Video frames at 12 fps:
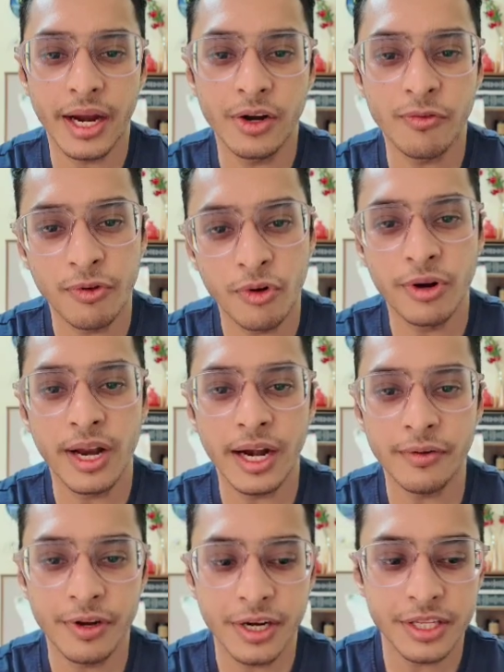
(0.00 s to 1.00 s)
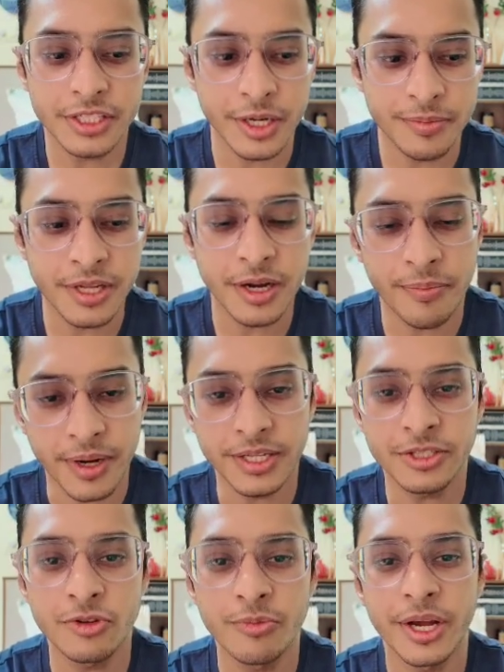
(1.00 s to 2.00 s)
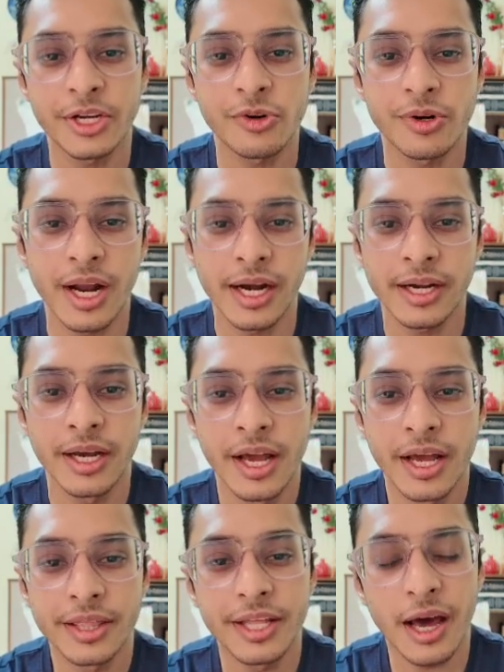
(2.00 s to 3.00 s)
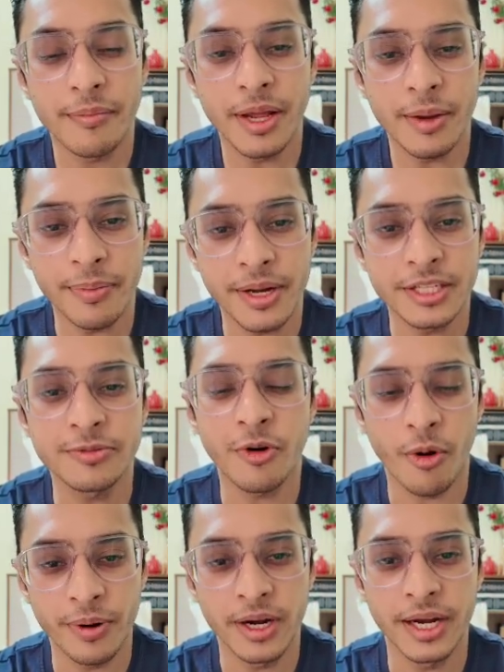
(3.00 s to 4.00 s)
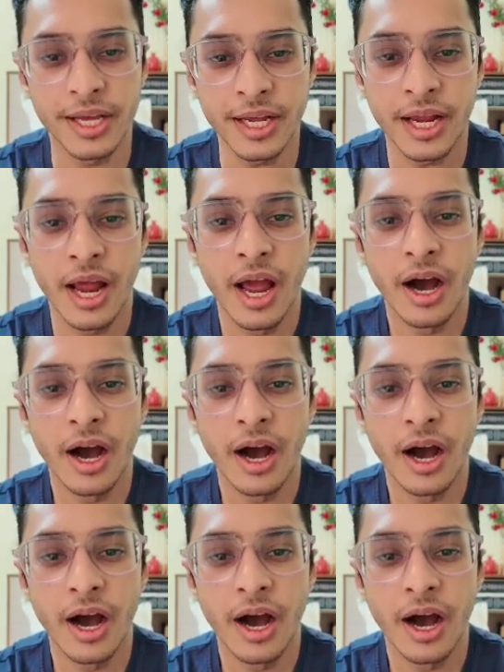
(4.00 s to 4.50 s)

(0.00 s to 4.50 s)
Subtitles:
kind of looked at where the ships are placed to make sure that they are being placed properly,